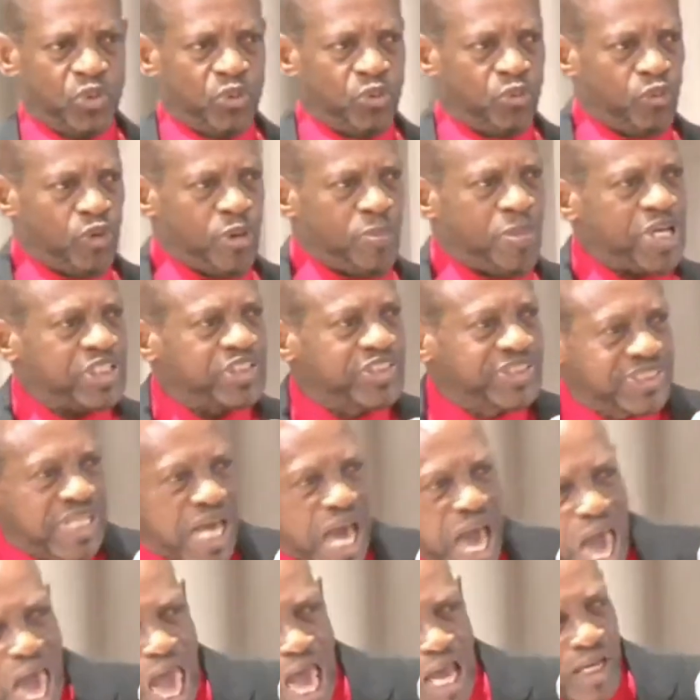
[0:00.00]
We must
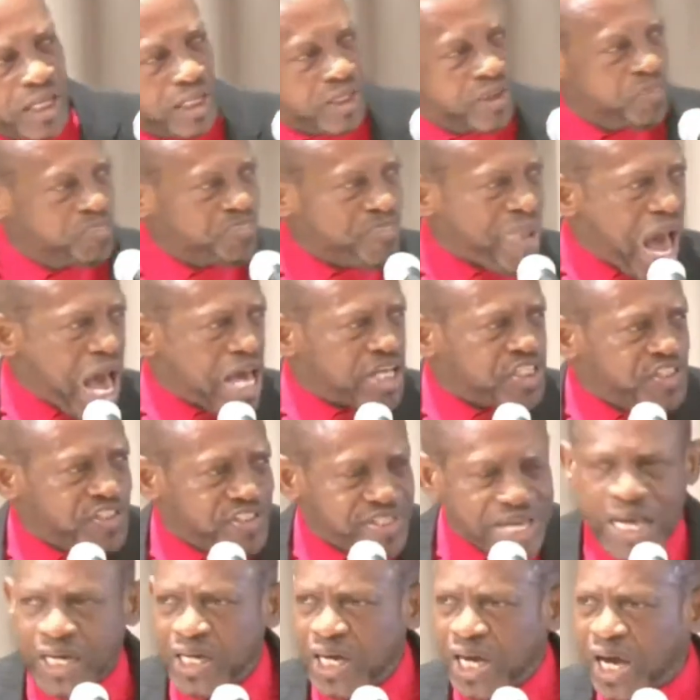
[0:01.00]
thank
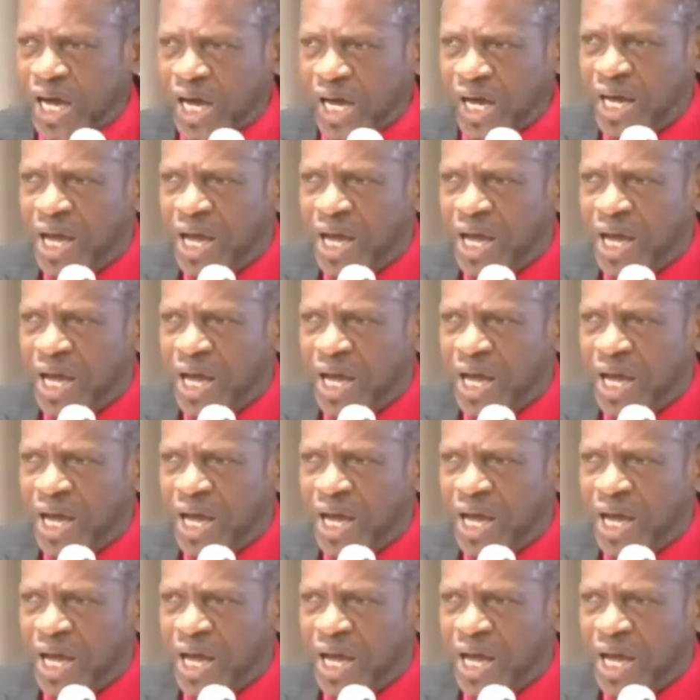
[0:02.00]
Marcella